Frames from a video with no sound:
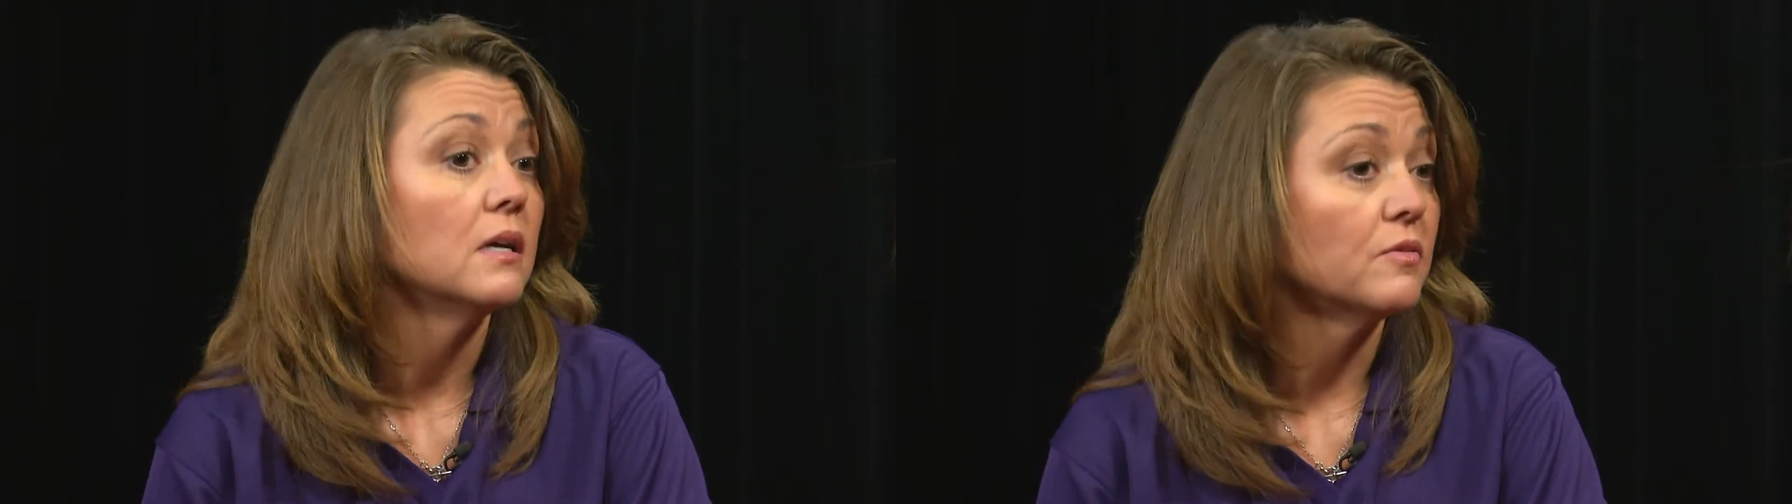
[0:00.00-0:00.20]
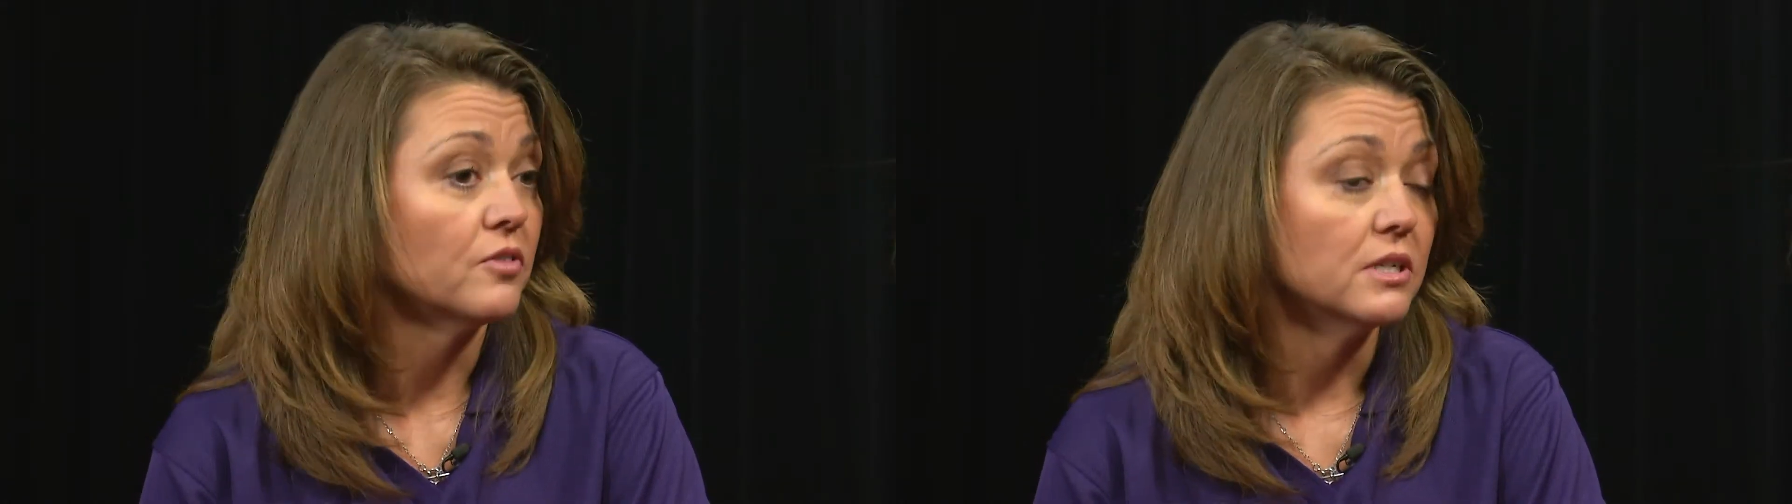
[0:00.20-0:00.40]

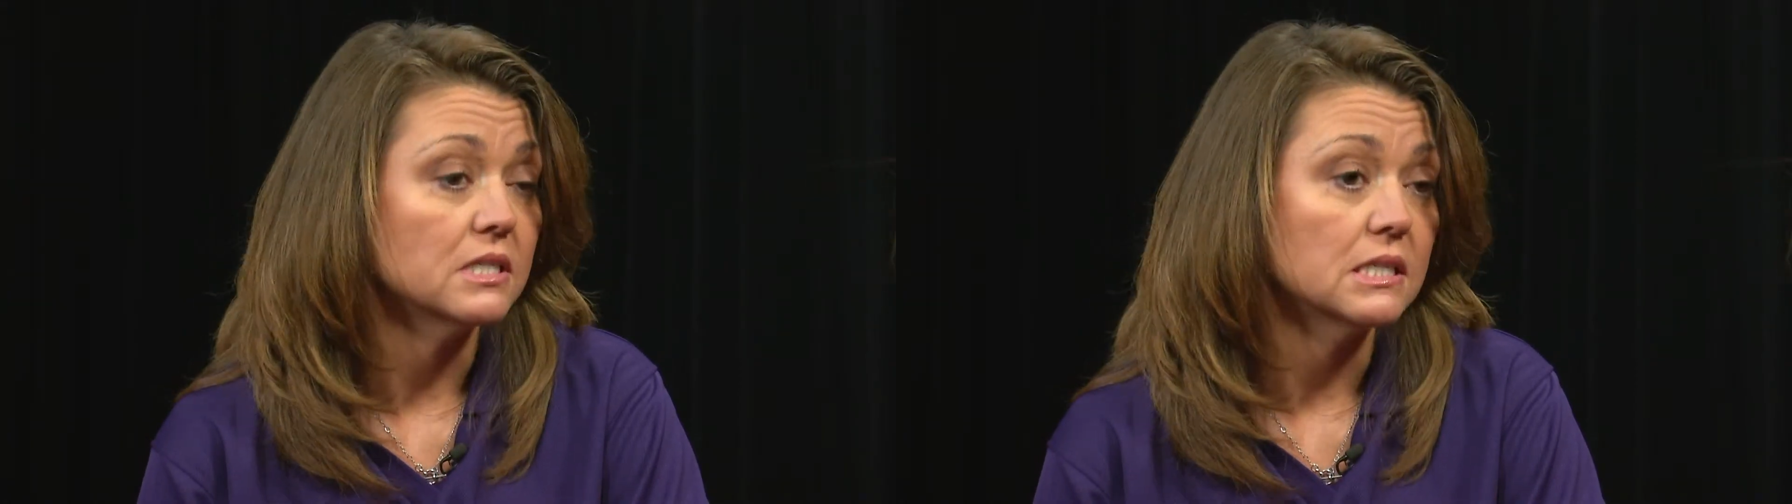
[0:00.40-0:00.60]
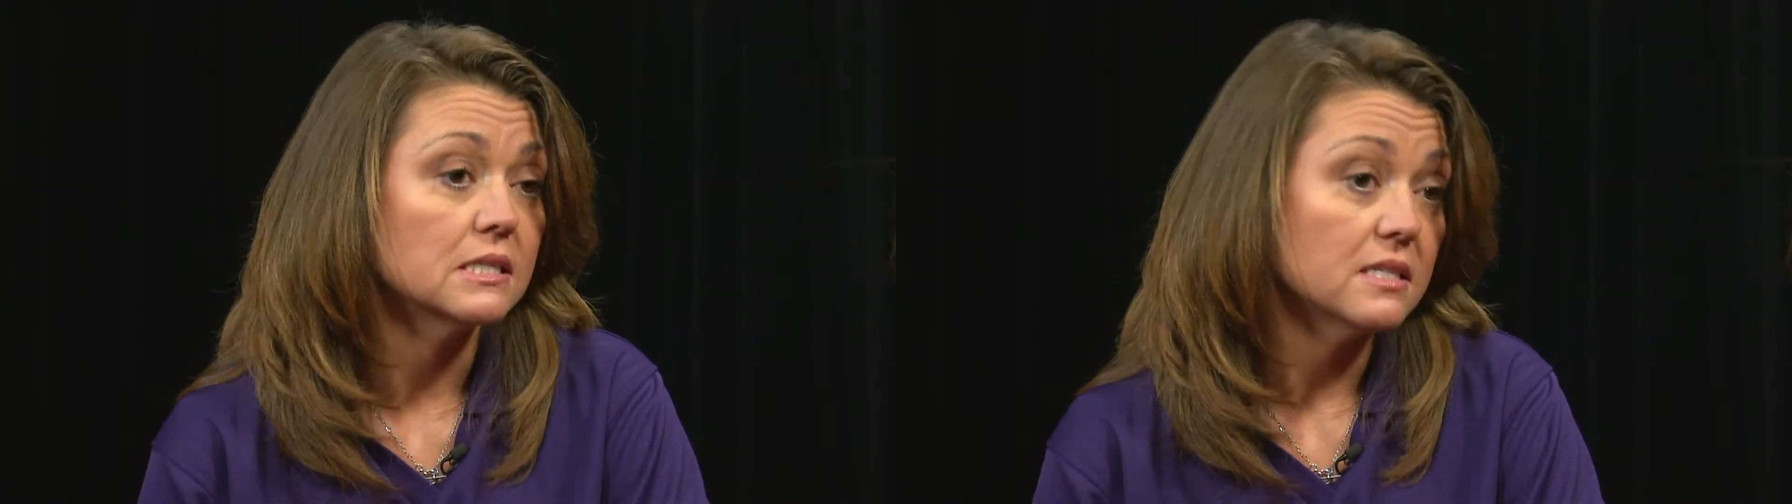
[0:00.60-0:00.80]
for
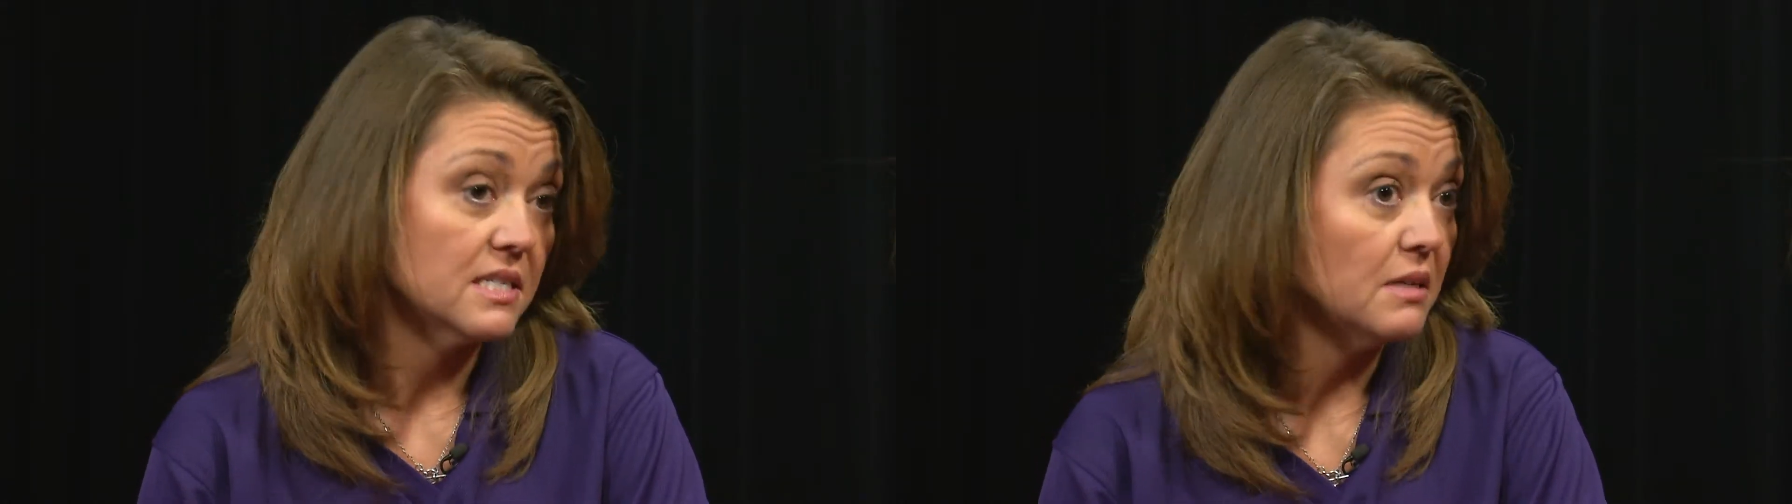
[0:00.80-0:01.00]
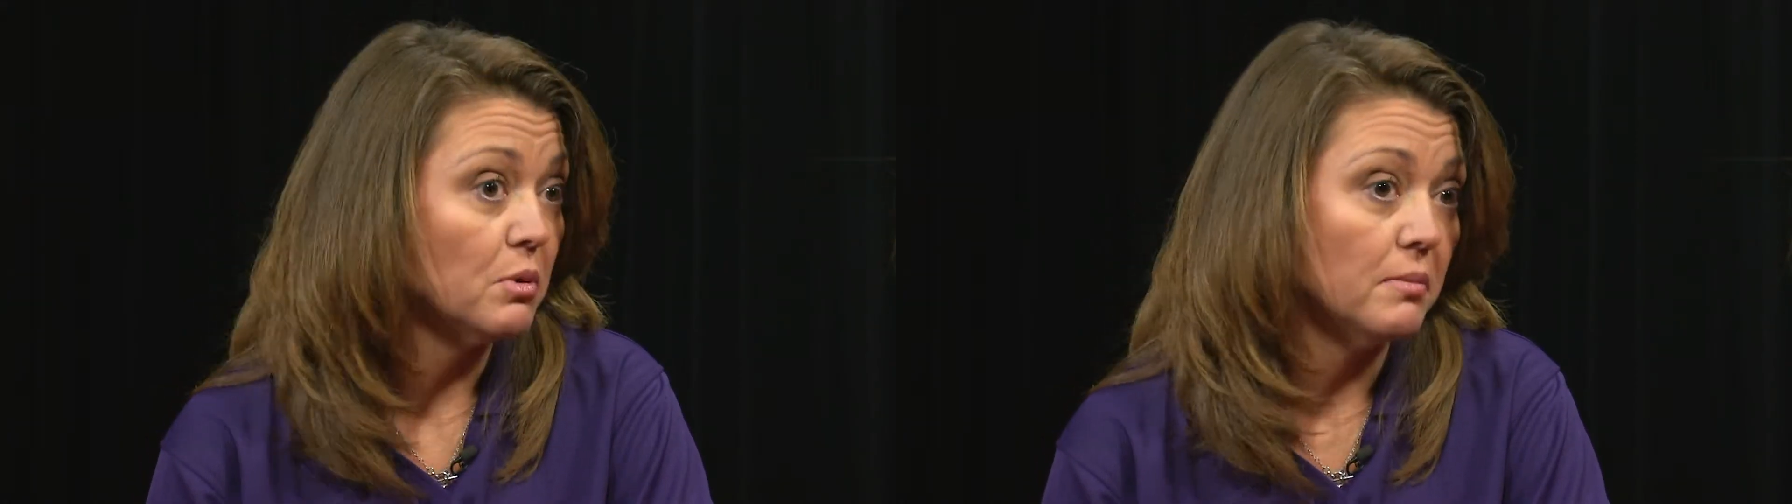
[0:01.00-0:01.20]
instance,
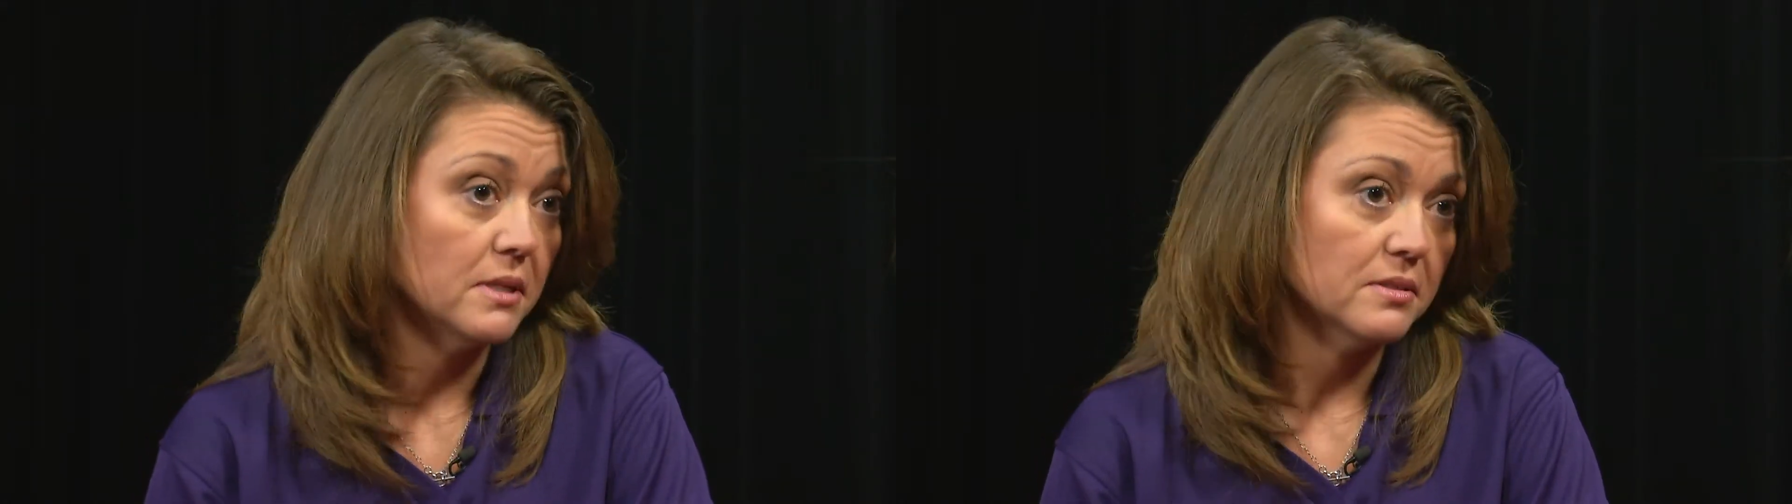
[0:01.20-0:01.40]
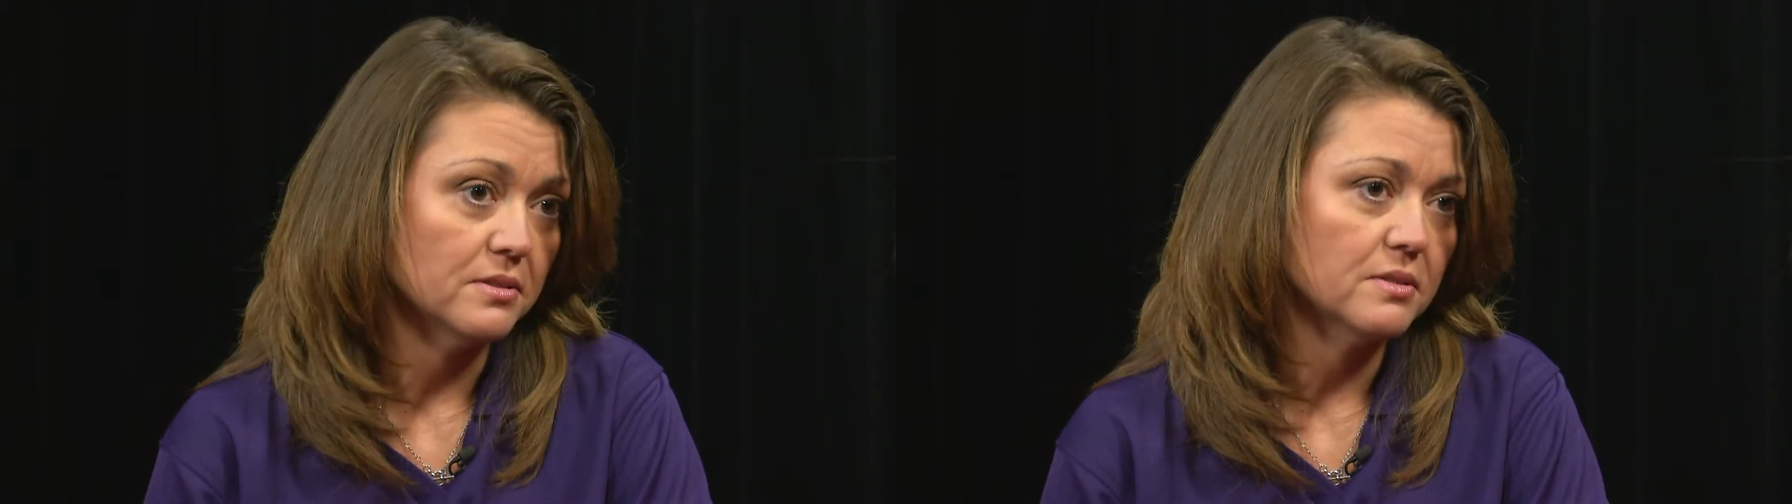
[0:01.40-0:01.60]
zebra
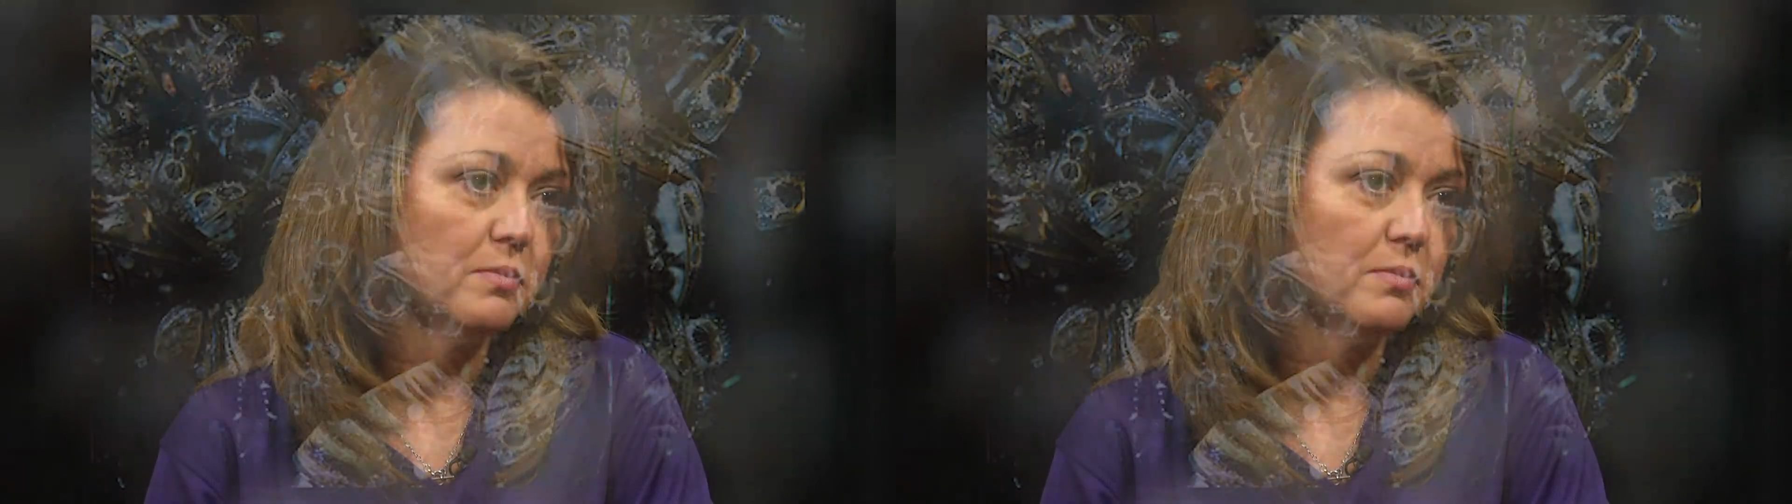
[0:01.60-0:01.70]
mussels.